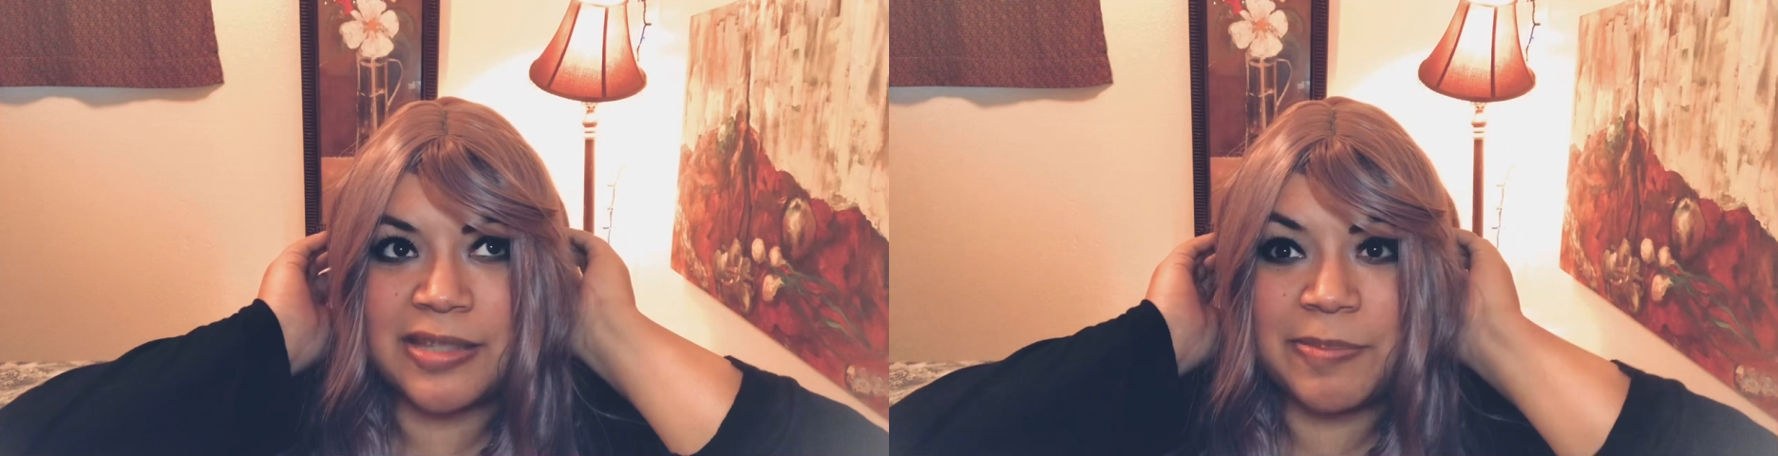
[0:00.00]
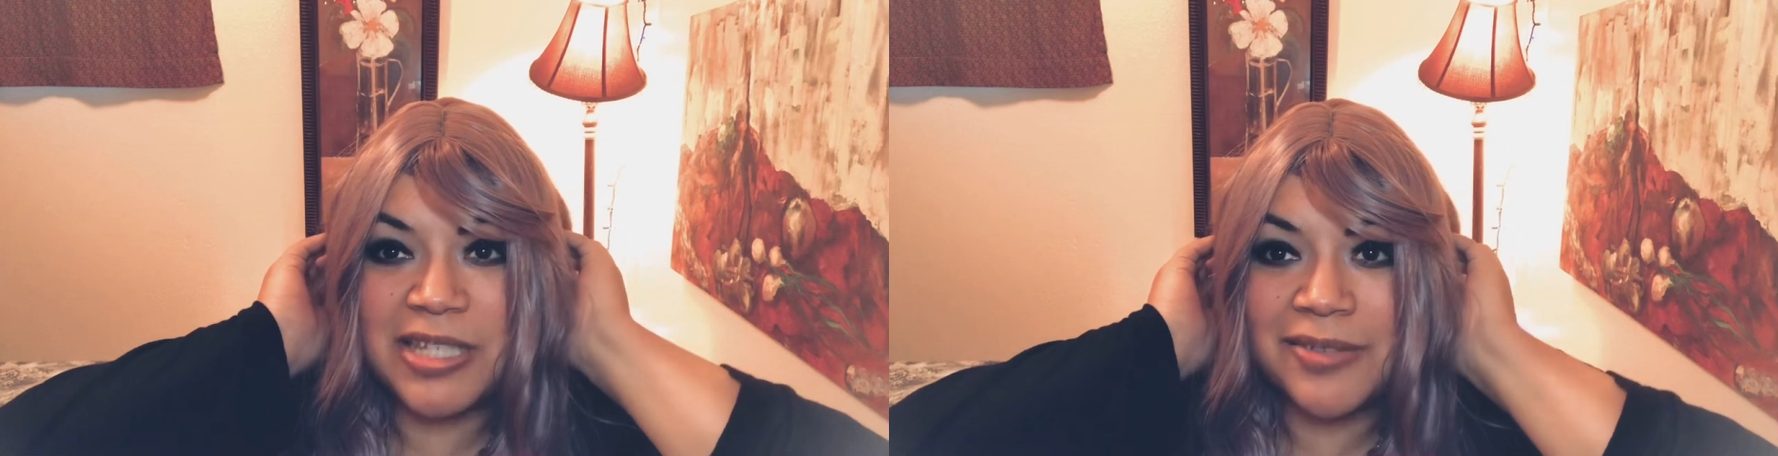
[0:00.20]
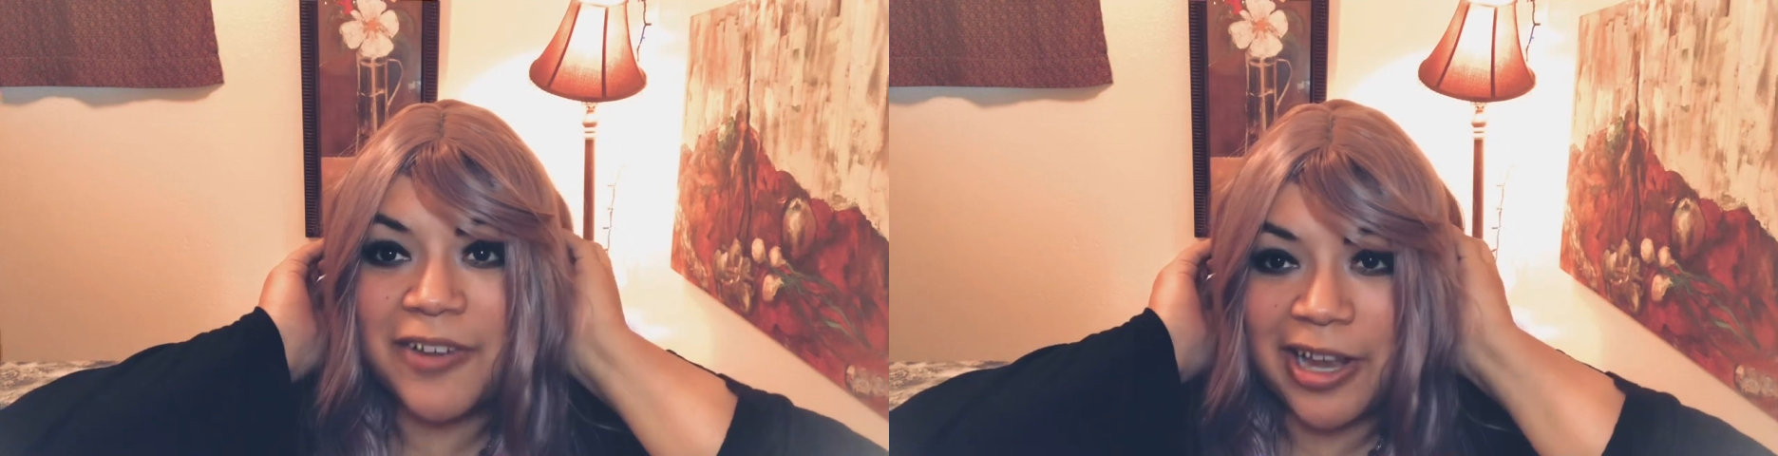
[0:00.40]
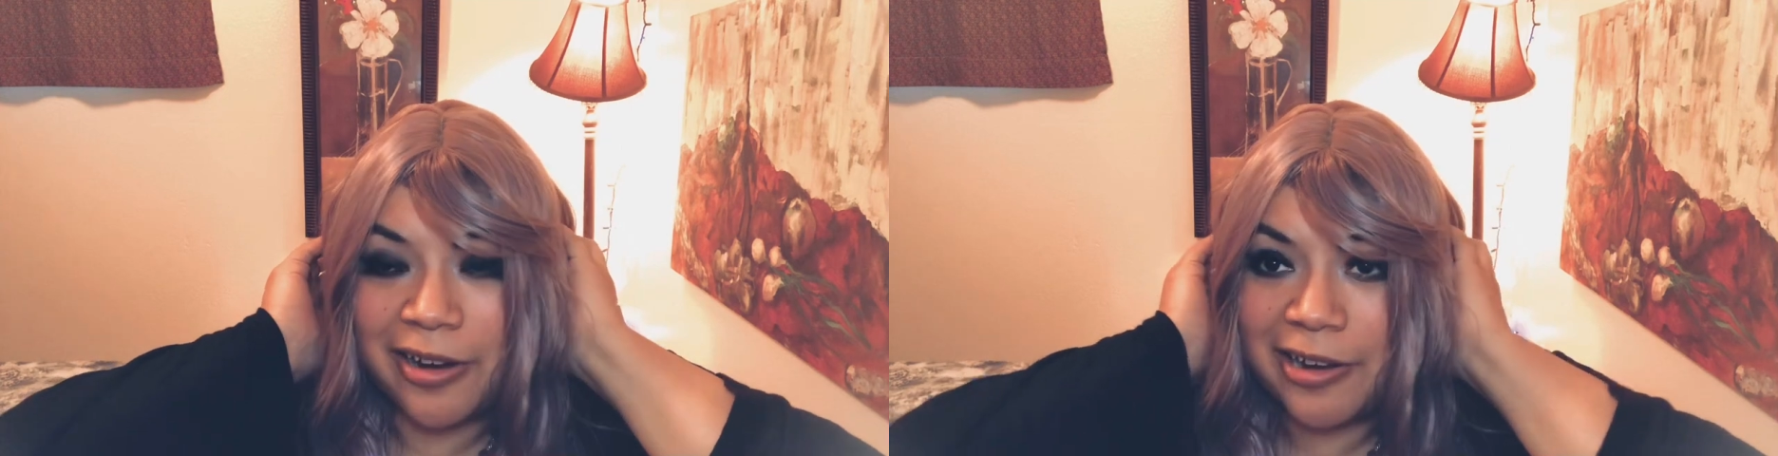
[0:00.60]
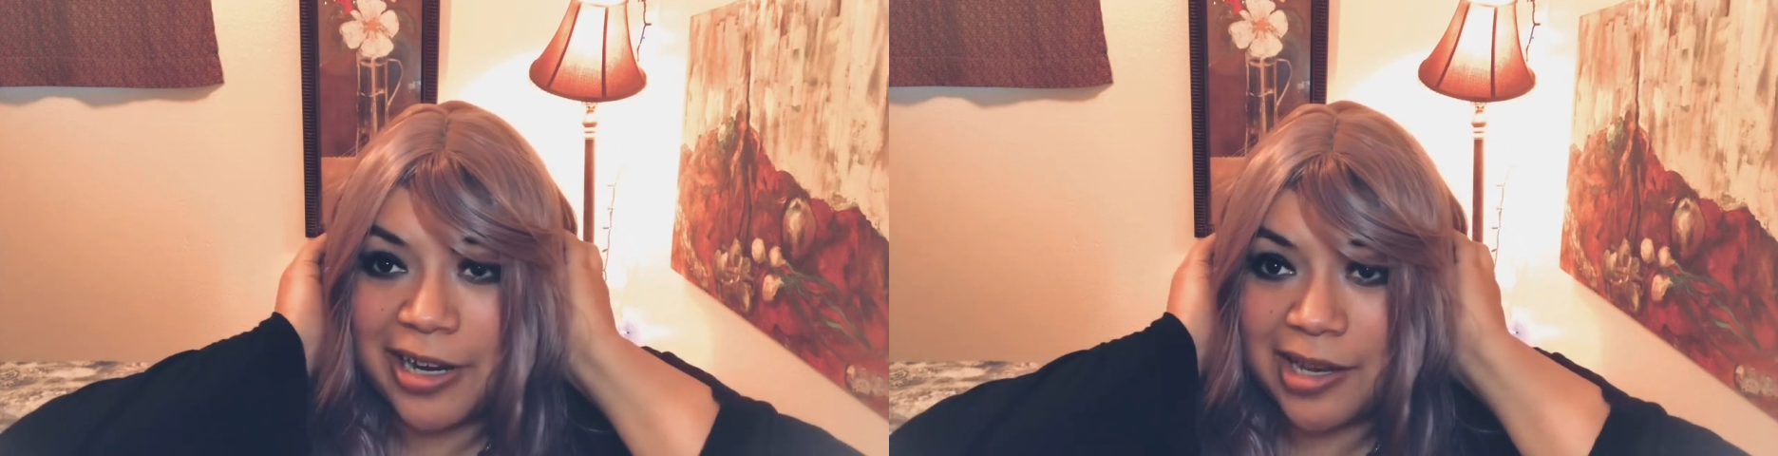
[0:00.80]

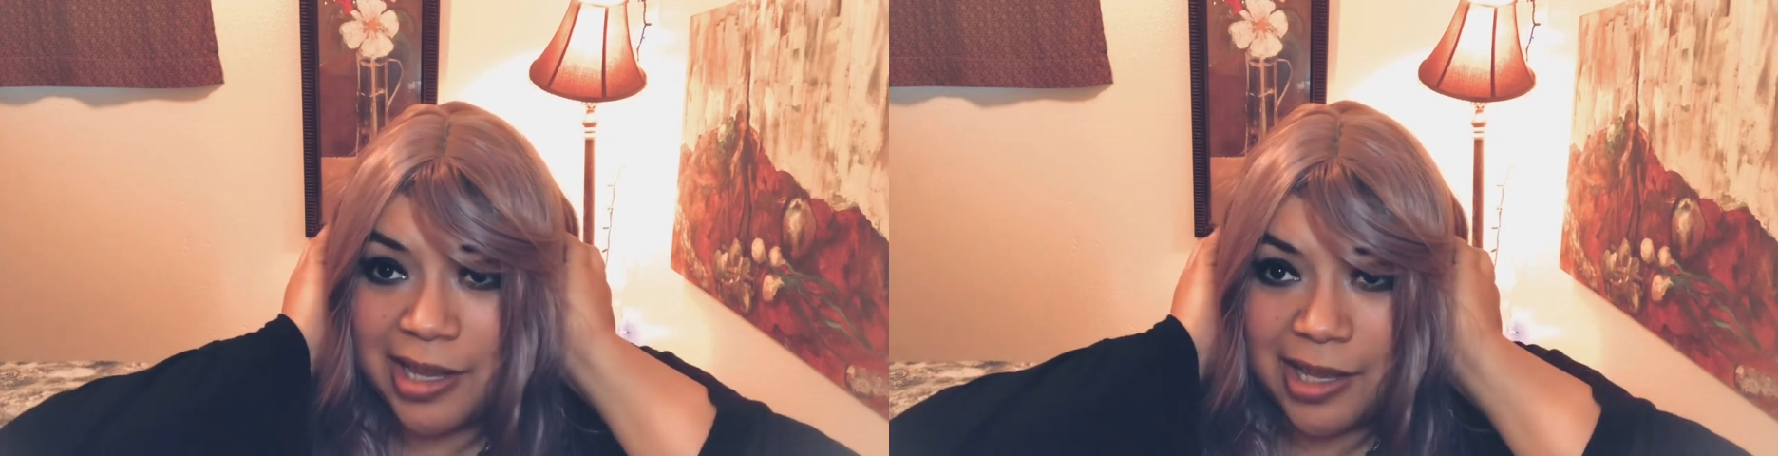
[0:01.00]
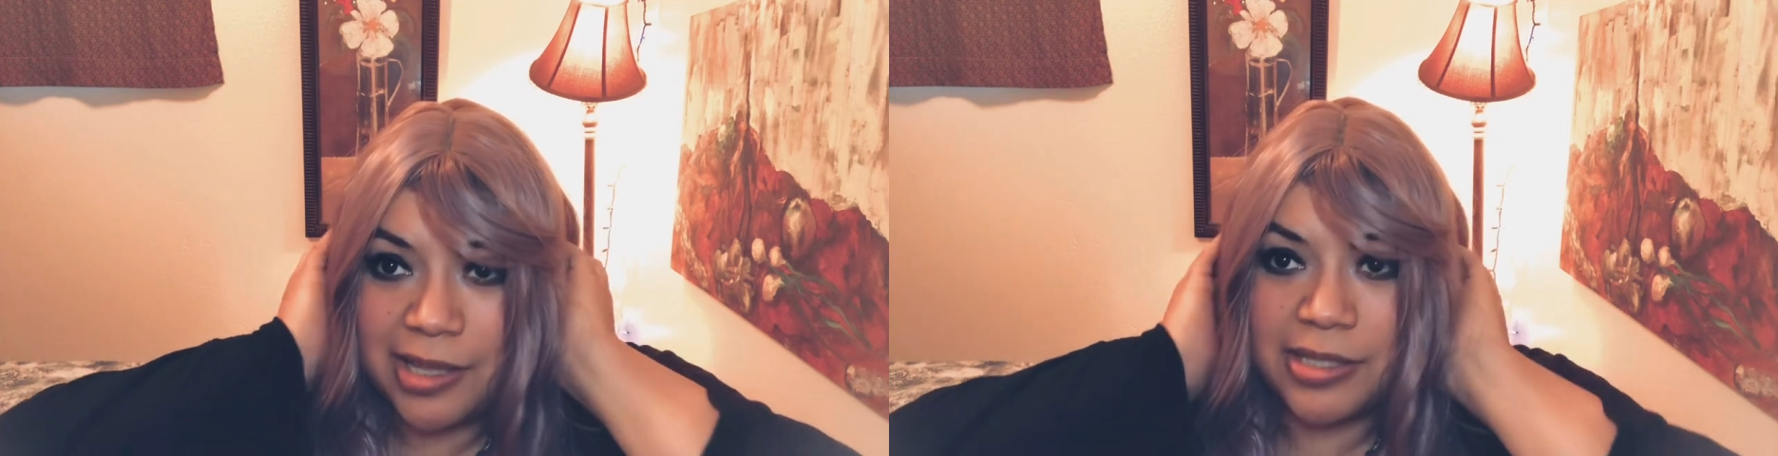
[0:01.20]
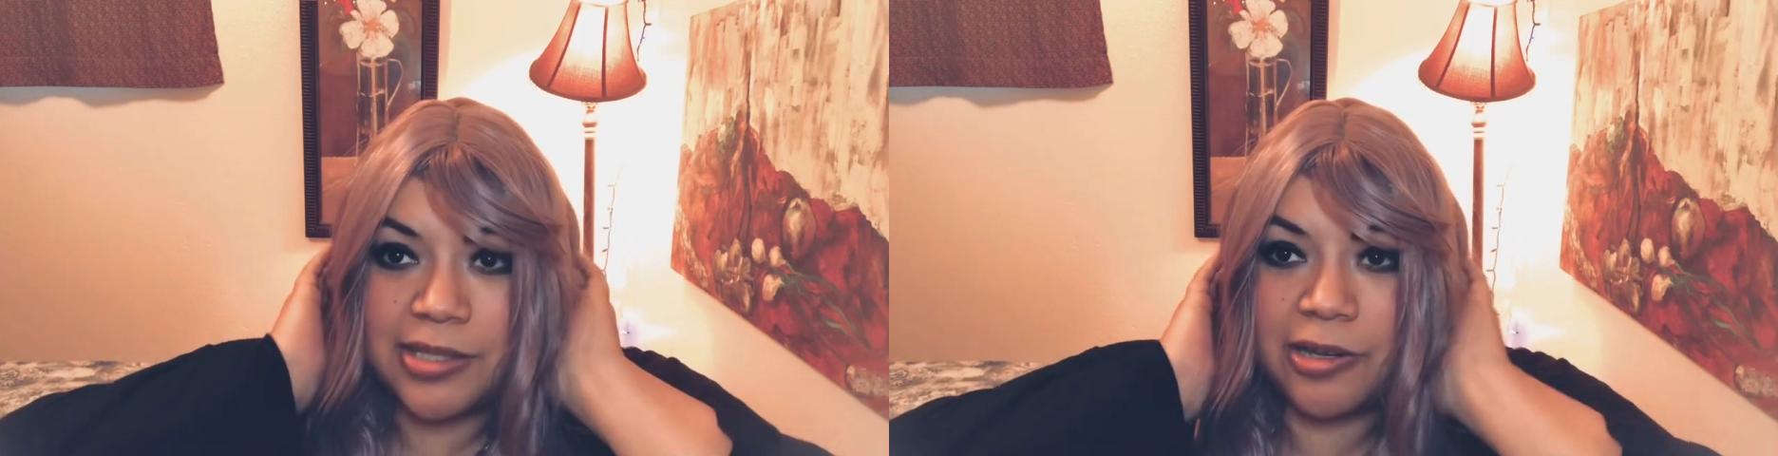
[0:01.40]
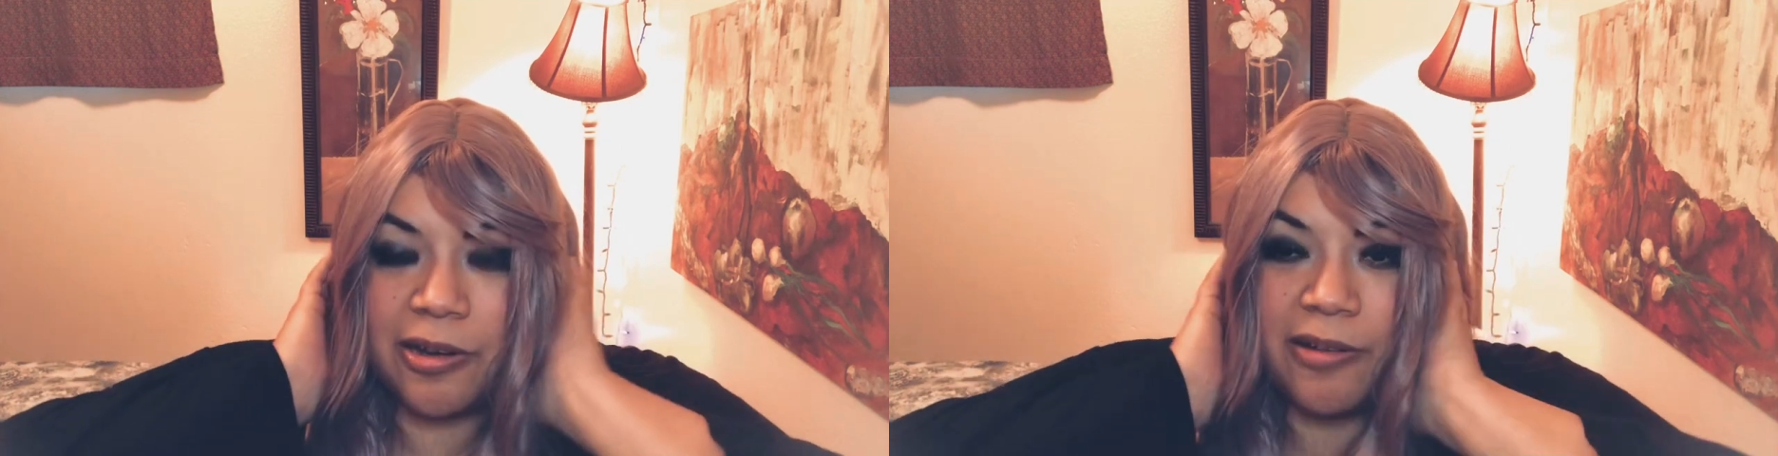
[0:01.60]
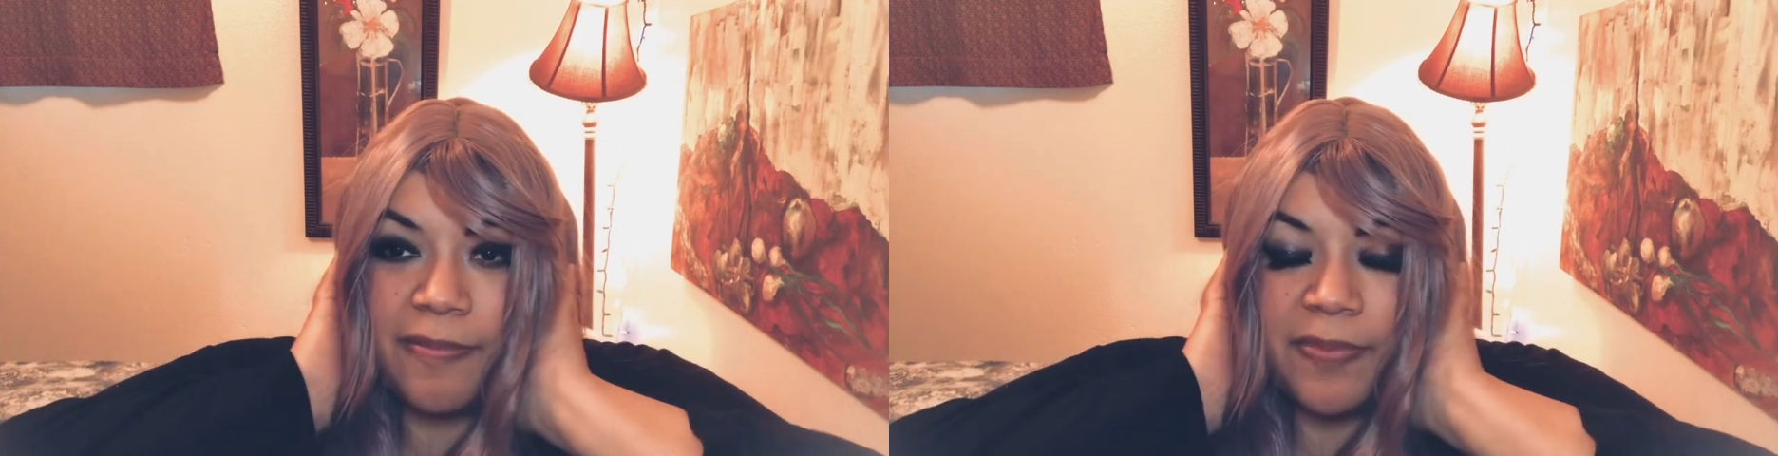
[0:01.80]
misfiring. So